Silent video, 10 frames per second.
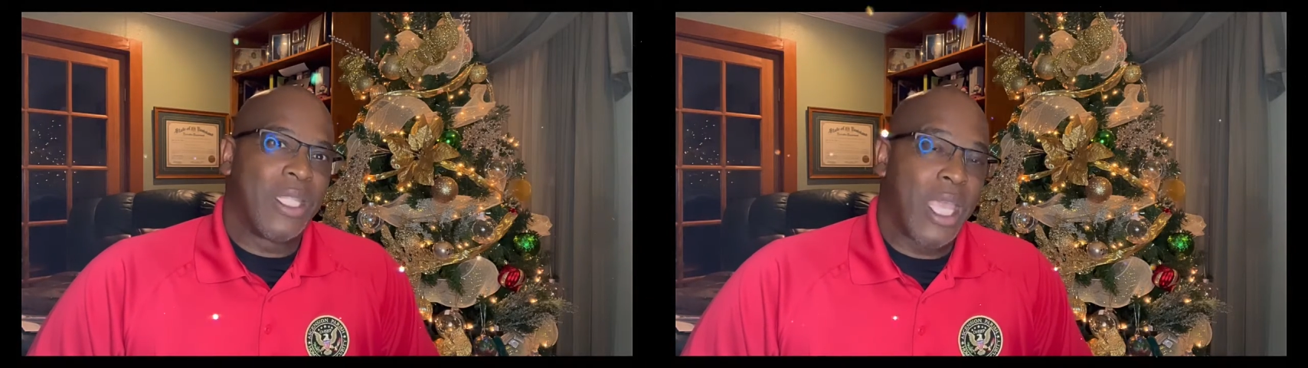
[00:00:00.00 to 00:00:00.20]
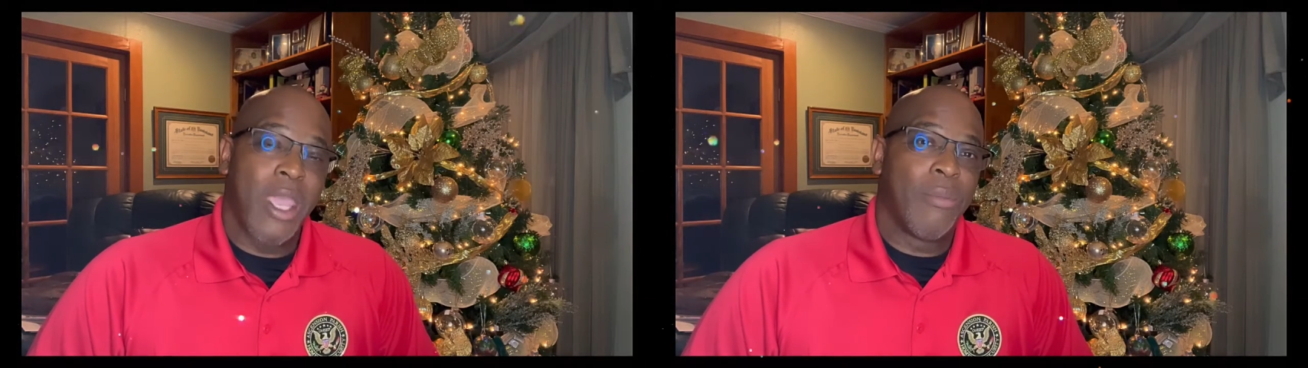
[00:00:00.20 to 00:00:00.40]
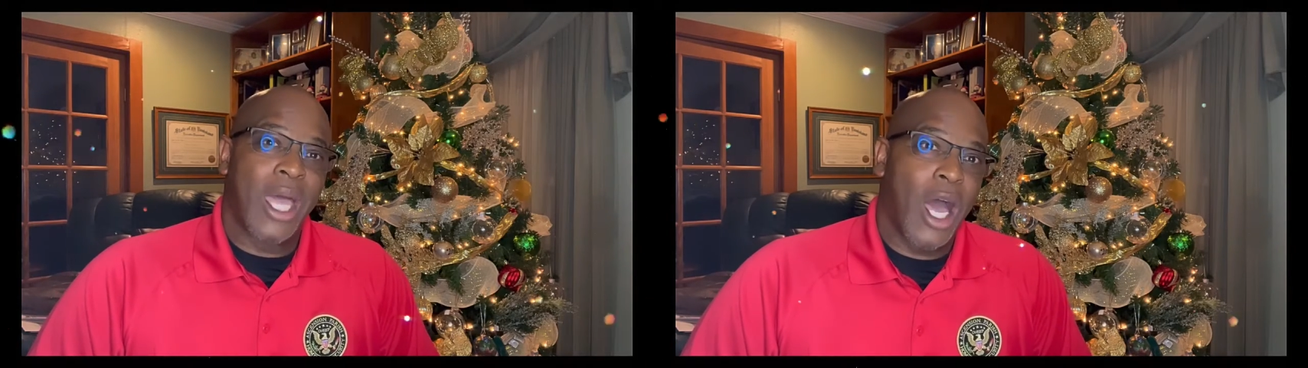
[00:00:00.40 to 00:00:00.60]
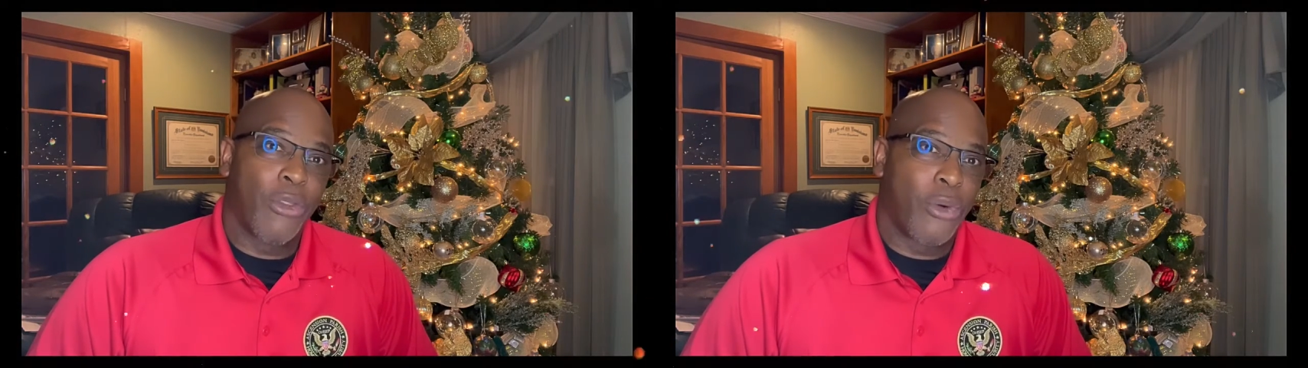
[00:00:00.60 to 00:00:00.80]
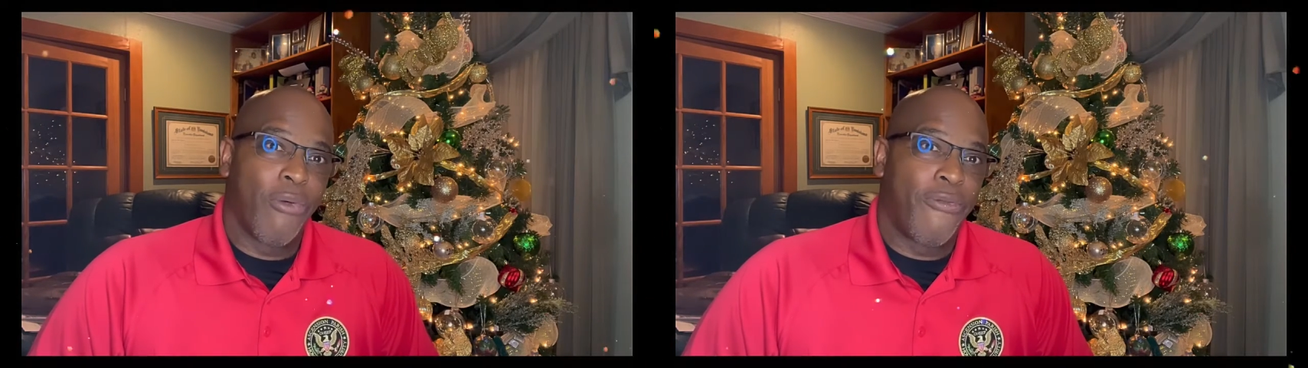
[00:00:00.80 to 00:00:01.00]
came down
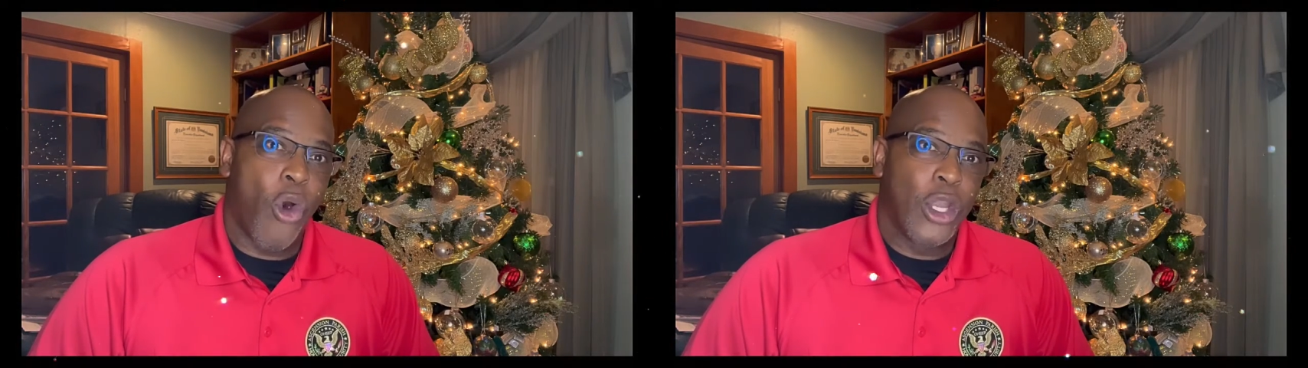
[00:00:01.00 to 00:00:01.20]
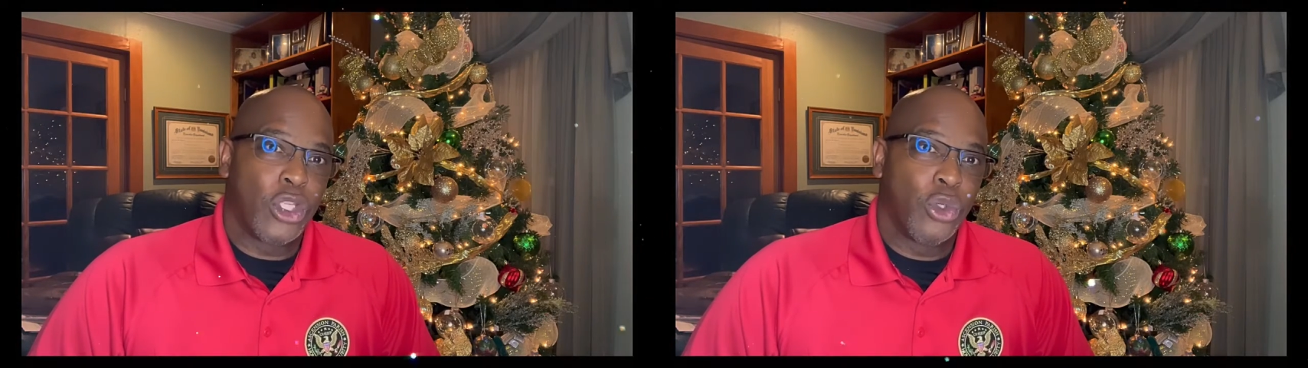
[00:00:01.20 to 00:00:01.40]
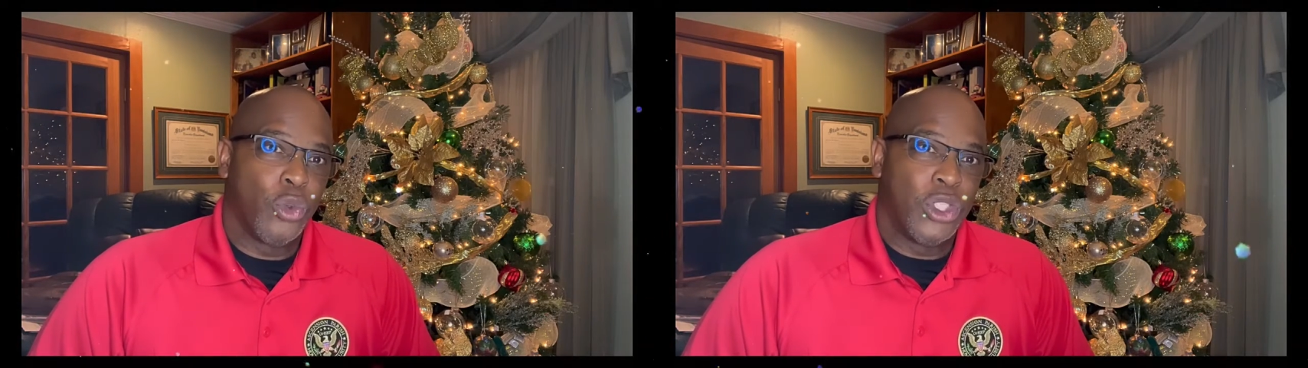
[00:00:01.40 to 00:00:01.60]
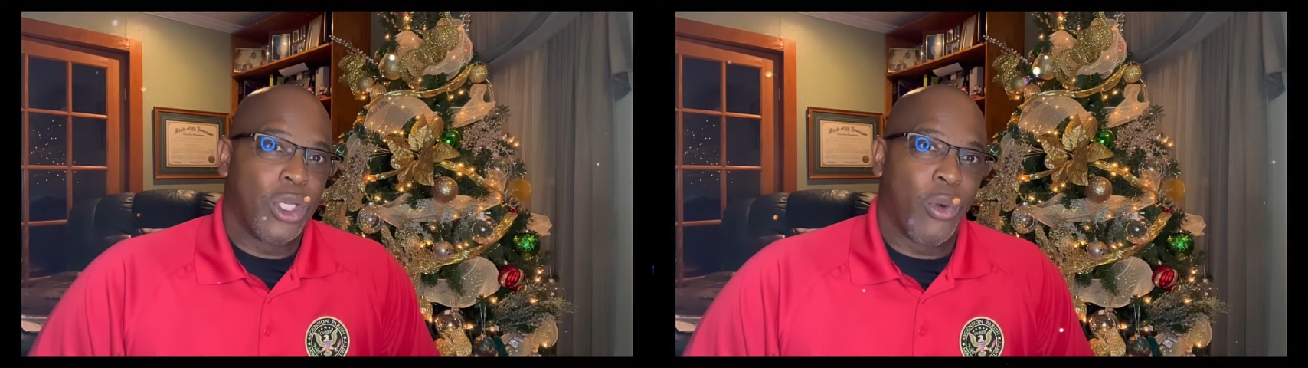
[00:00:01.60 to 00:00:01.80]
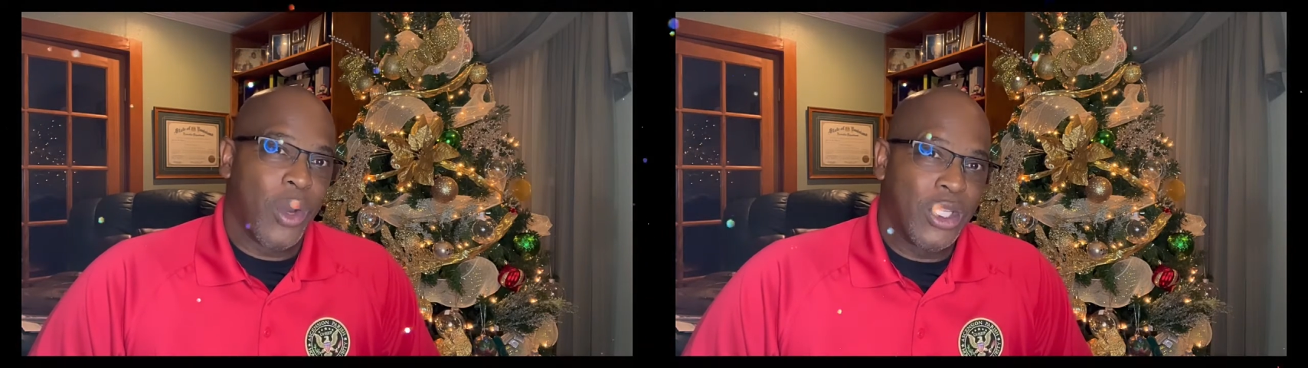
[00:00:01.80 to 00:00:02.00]
through 42
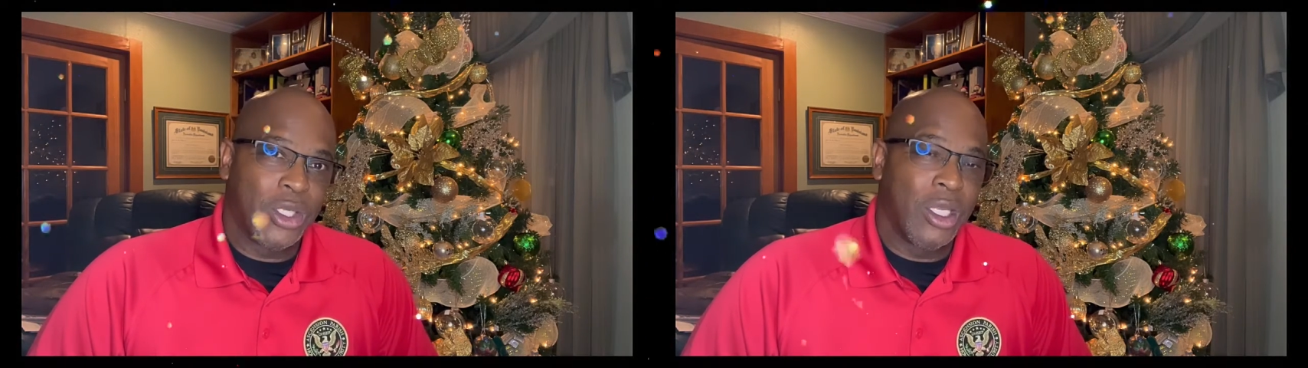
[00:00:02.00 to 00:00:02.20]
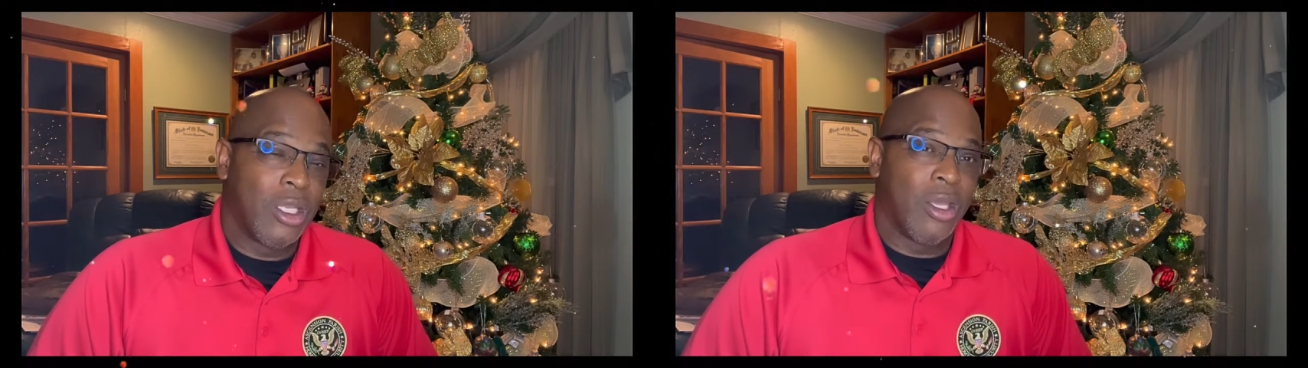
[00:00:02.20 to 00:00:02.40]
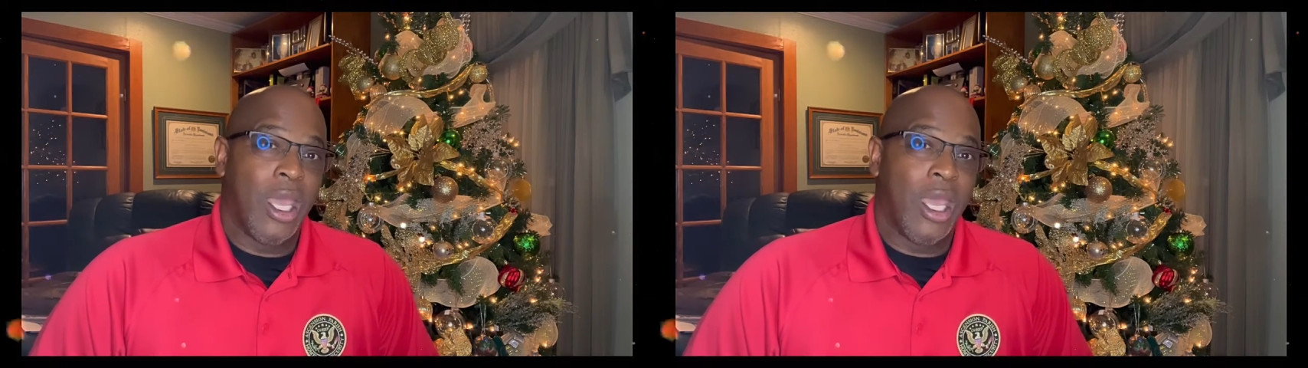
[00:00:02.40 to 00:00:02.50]
generations,